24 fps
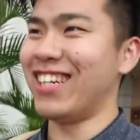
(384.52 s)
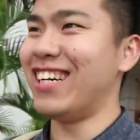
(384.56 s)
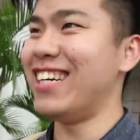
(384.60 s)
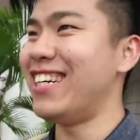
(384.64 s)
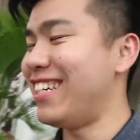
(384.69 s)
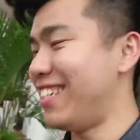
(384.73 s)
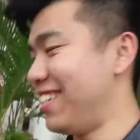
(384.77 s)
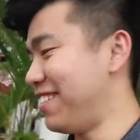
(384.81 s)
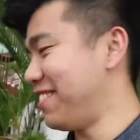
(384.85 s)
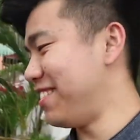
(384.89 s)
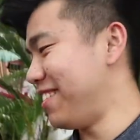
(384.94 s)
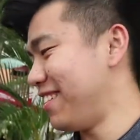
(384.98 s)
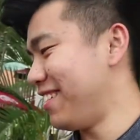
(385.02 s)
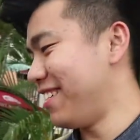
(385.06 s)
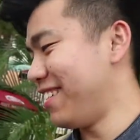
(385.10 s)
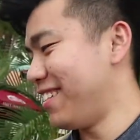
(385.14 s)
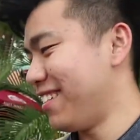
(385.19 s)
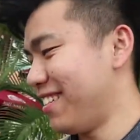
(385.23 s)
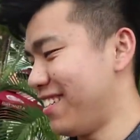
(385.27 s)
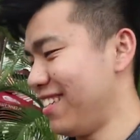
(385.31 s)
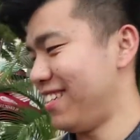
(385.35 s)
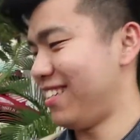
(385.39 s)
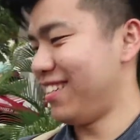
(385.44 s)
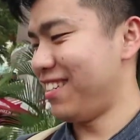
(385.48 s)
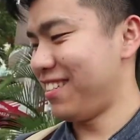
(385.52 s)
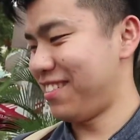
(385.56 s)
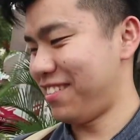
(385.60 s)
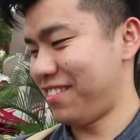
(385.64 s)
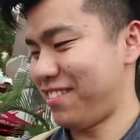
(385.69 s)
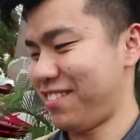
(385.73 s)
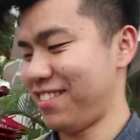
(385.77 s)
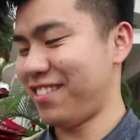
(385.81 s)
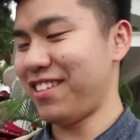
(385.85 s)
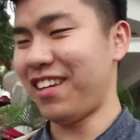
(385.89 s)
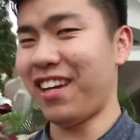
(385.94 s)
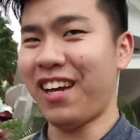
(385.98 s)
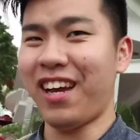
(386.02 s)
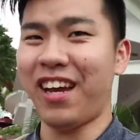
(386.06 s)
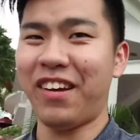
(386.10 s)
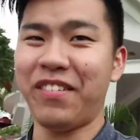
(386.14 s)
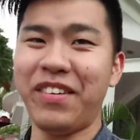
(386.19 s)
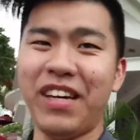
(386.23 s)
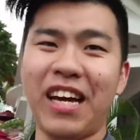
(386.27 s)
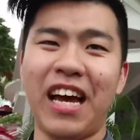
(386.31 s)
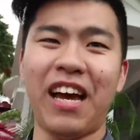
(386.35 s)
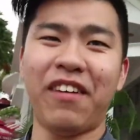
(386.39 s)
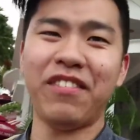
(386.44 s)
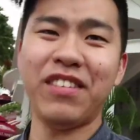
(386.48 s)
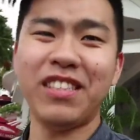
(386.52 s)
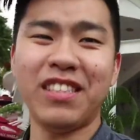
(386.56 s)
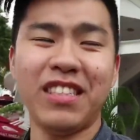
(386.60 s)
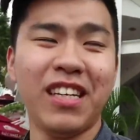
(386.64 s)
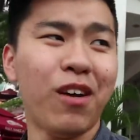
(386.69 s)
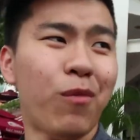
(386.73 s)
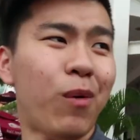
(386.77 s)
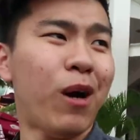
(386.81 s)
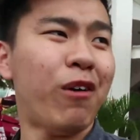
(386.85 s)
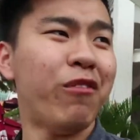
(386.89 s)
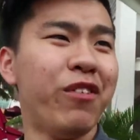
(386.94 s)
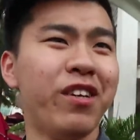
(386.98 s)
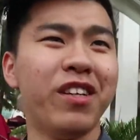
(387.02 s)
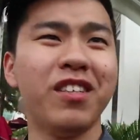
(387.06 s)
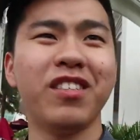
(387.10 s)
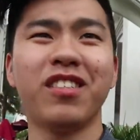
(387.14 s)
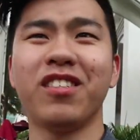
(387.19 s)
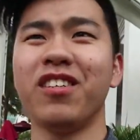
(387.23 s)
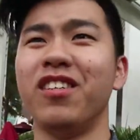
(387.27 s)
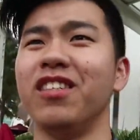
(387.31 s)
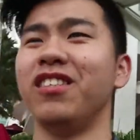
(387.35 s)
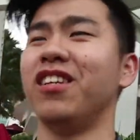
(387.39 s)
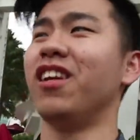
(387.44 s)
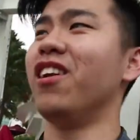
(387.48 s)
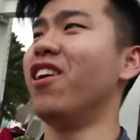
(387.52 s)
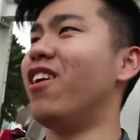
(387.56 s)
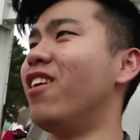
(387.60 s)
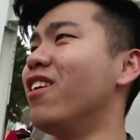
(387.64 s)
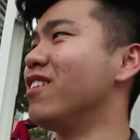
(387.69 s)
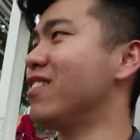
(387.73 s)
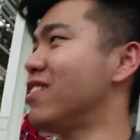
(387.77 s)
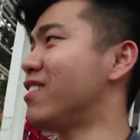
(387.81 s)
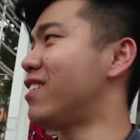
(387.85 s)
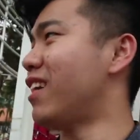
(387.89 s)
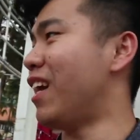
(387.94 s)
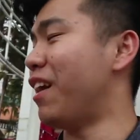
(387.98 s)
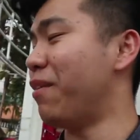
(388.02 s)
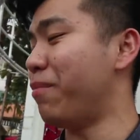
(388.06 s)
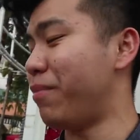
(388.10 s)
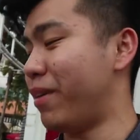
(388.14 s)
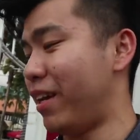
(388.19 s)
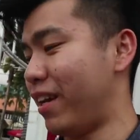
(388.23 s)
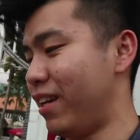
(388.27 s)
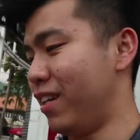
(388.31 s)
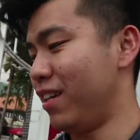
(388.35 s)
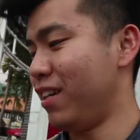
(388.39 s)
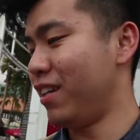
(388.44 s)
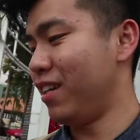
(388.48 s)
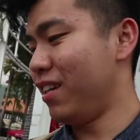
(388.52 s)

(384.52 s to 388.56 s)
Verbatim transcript: I mean, I haven't seen a wild Venusaur in the longest time, but